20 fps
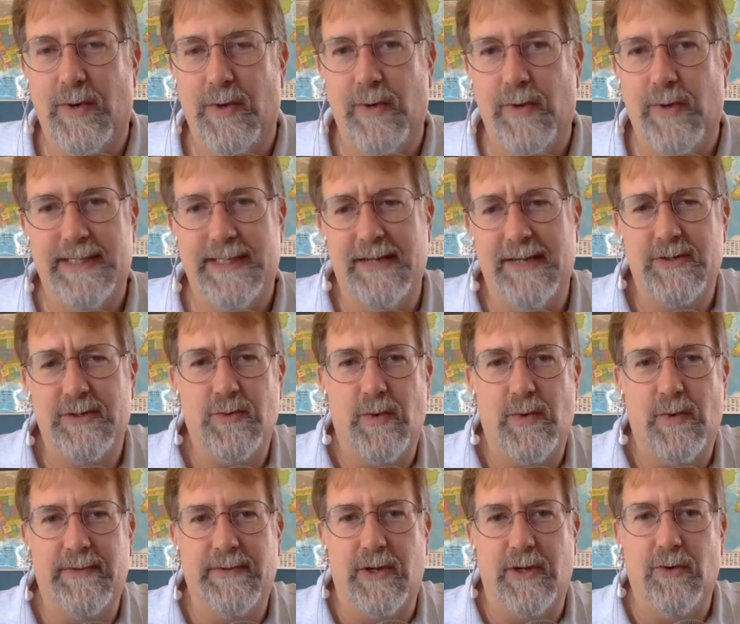went down to
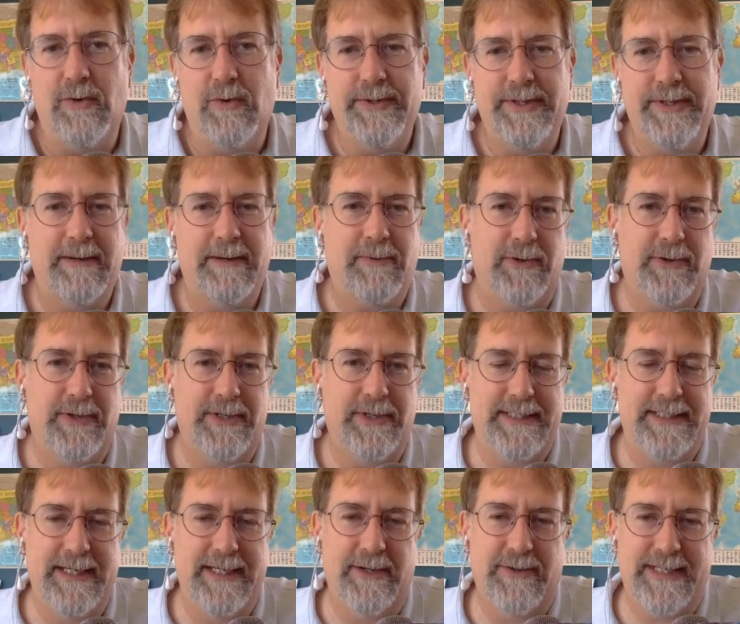one of the old
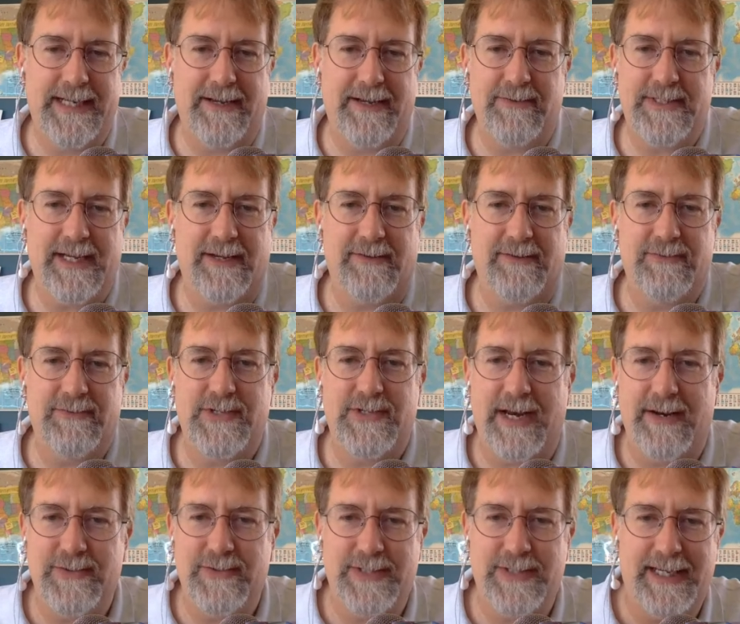neighborhoods near downtown
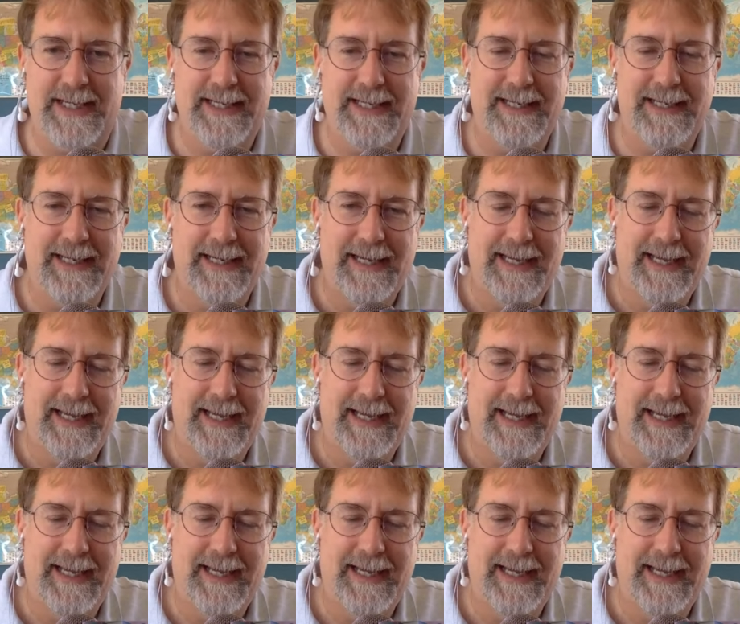San Jose